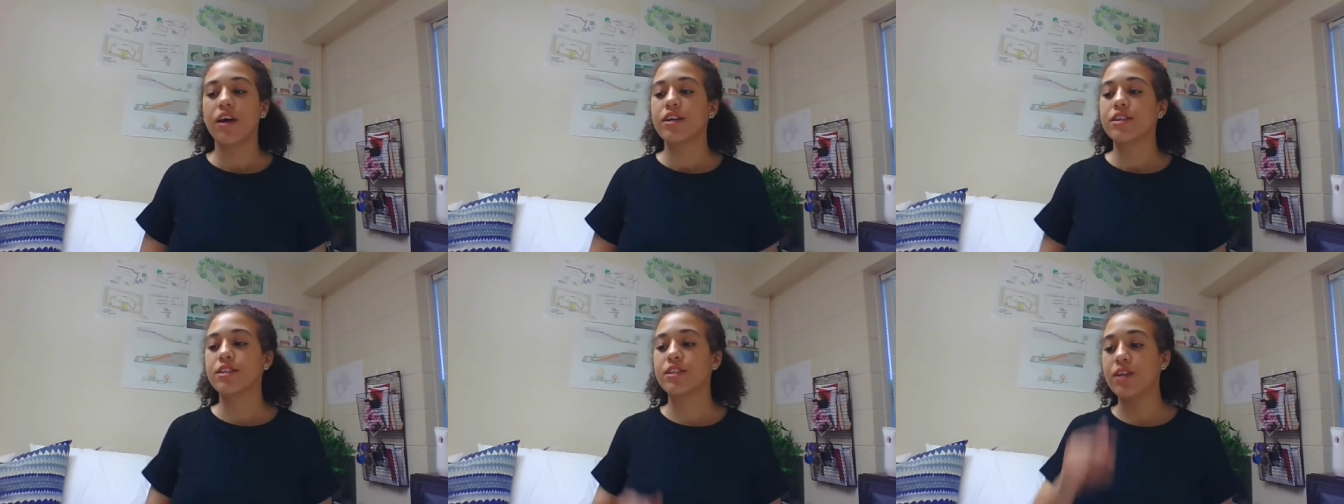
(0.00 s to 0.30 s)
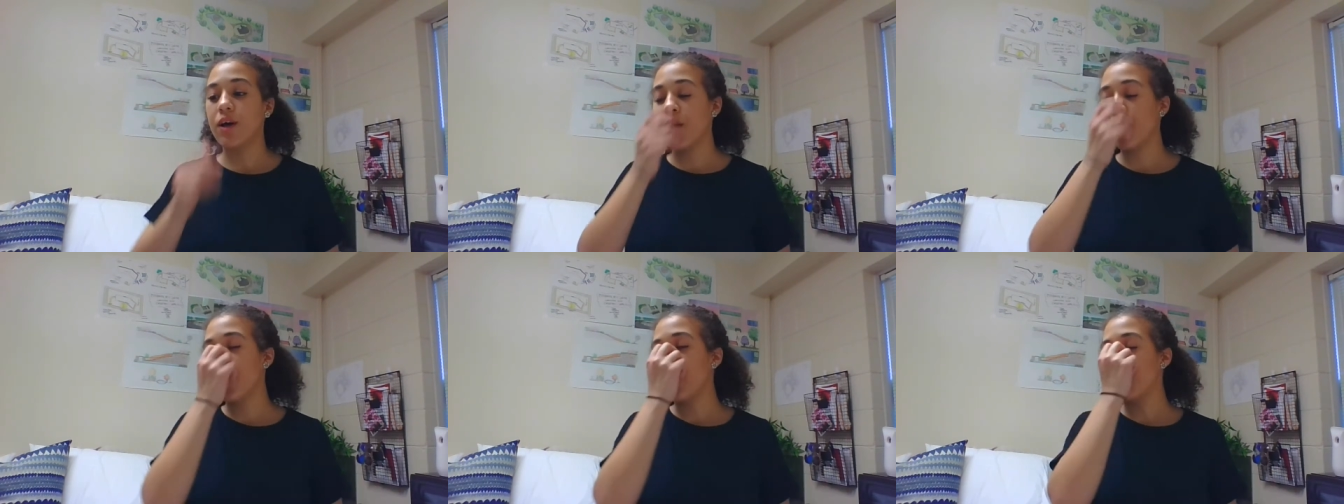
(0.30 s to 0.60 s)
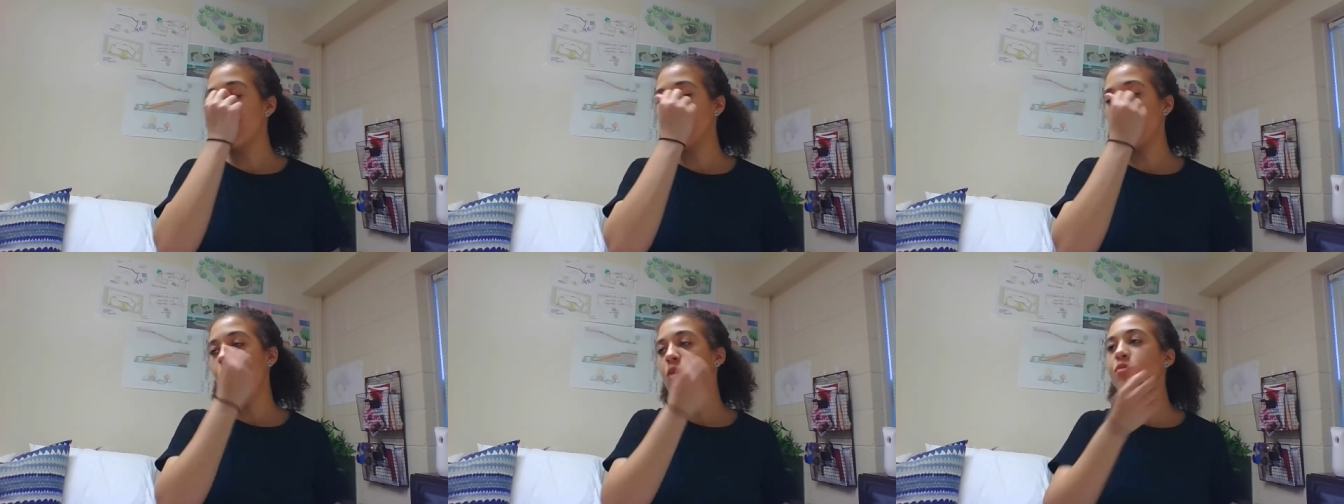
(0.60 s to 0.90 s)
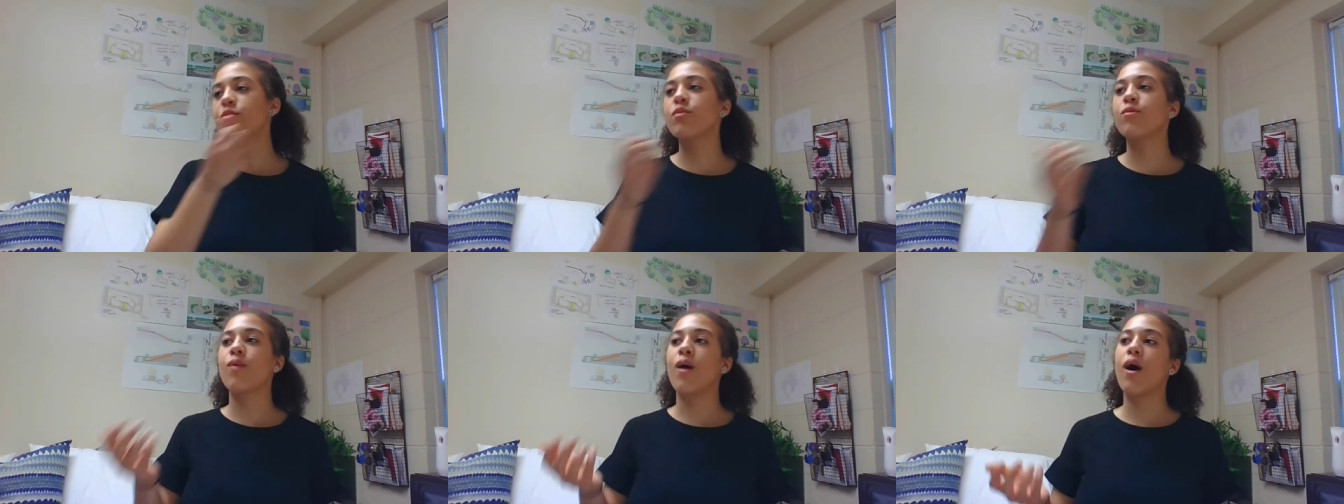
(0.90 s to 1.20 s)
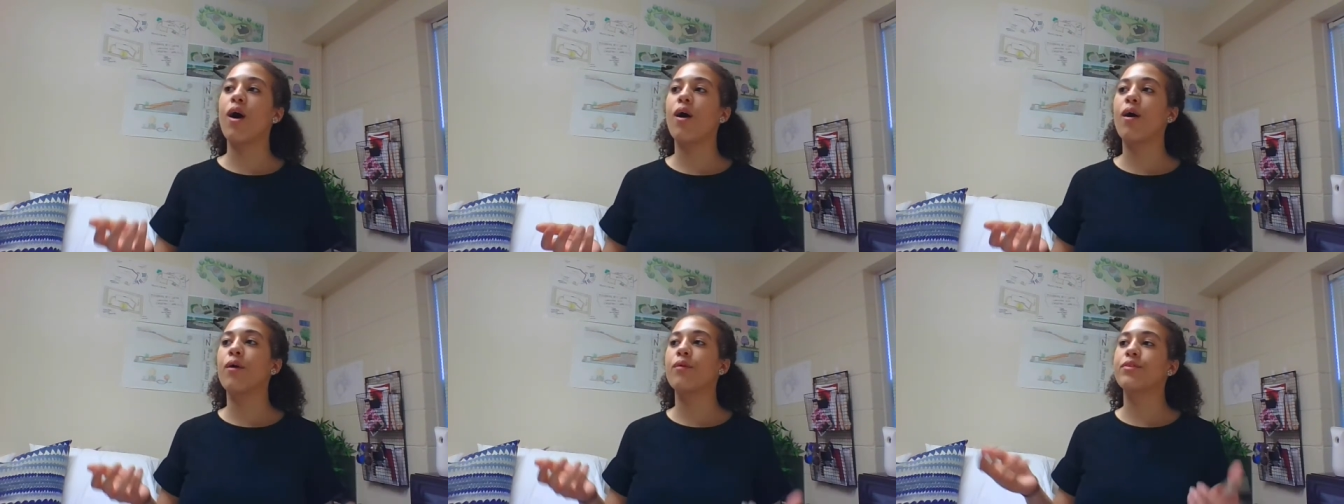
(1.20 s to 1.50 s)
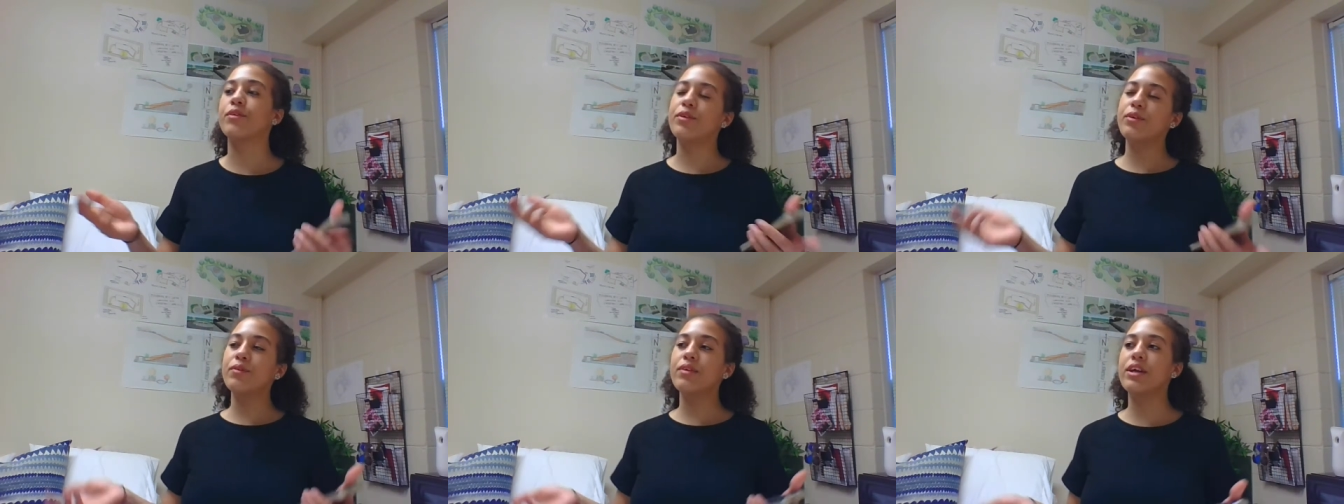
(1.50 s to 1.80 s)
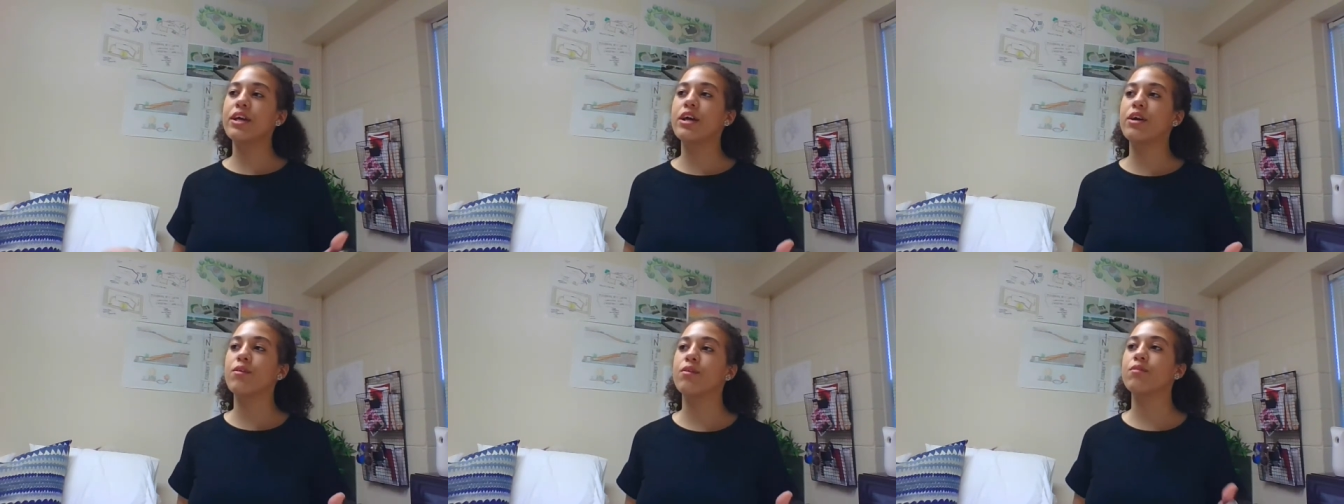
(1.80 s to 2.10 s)
So overall, The New
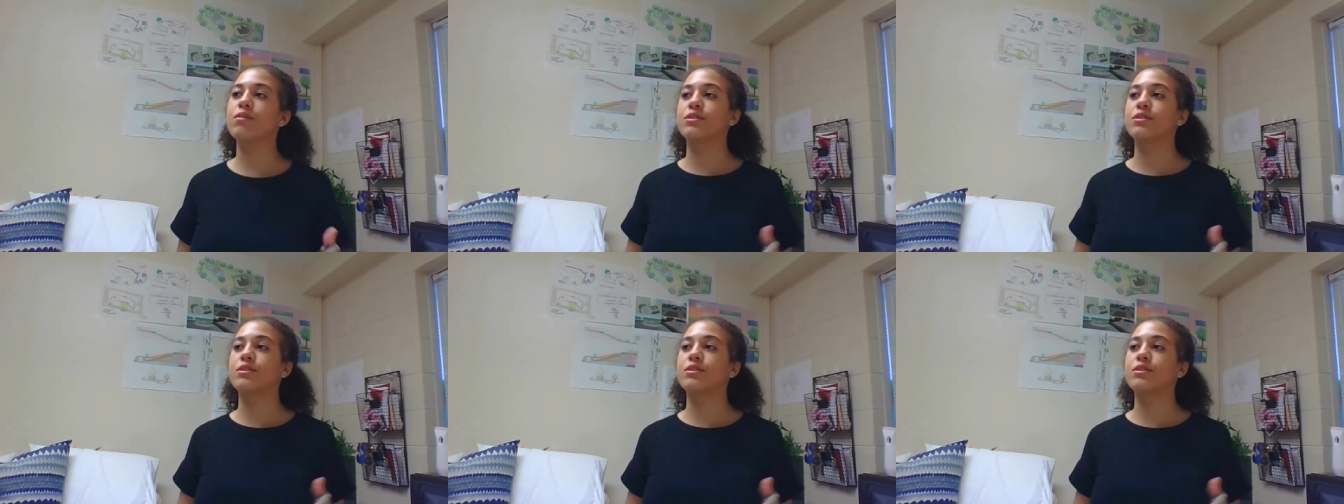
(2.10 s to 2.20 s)
Negro